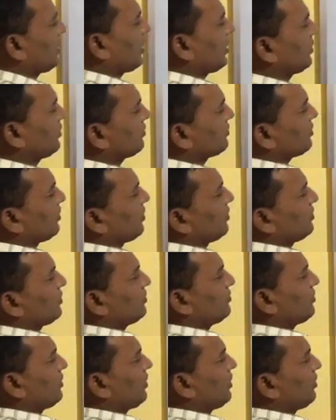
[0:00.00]
trying to solve
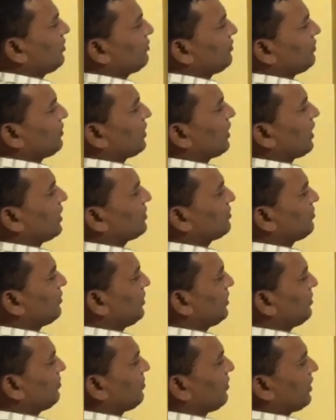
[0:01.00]
this one. Now if you cross
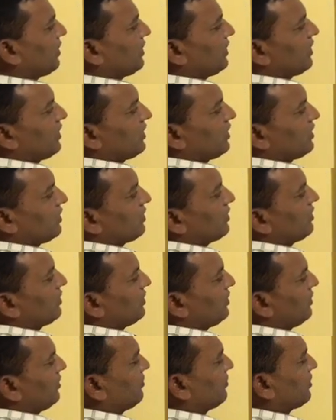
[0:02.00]
multiply here,
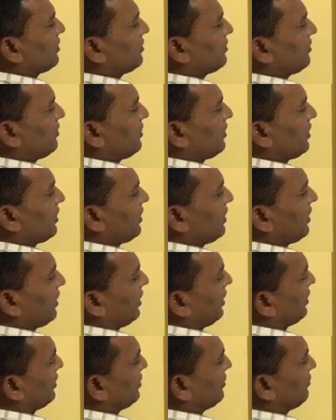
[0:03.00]
you can see you will get
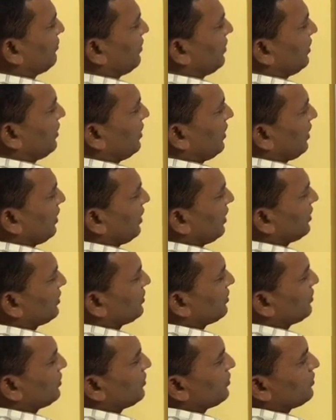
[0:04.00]
x1
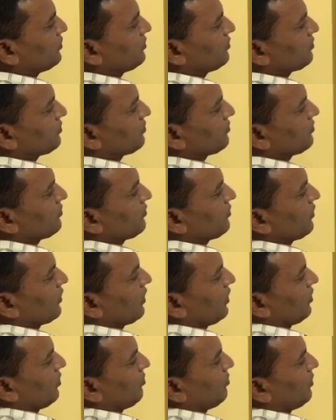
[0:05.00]
x2
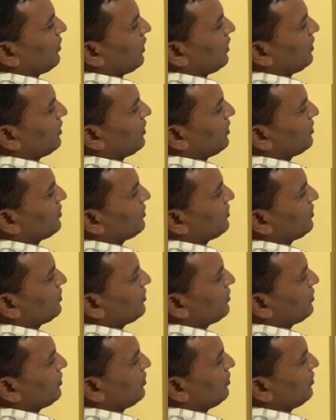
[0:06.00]

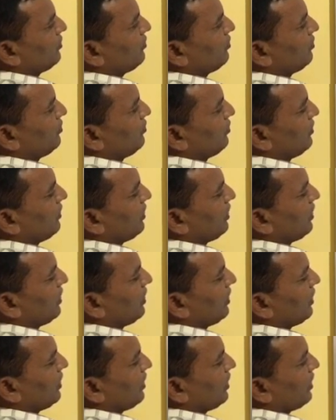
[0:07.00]
minus 2
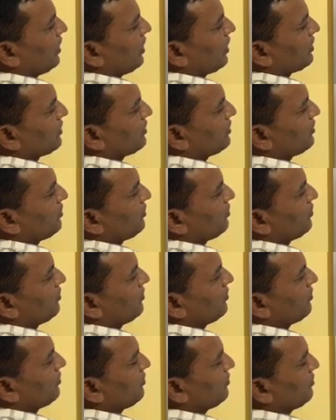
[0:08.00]

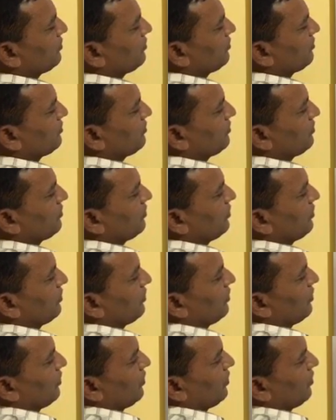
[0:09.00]
x2
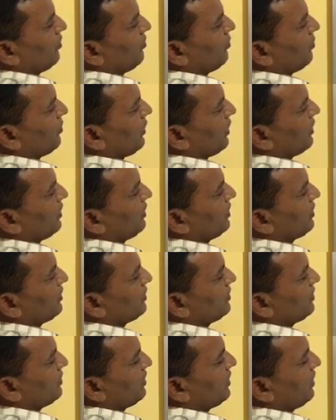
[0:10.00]

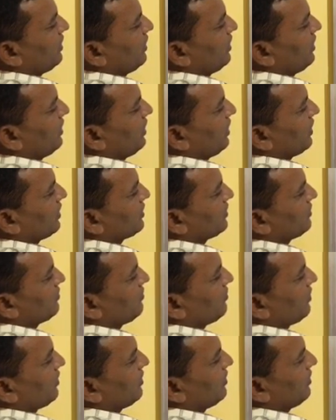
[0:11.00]
minus
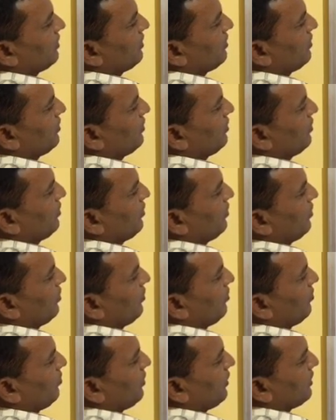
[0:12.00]
3x1
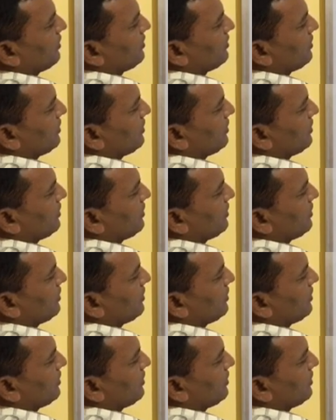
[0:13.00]
plus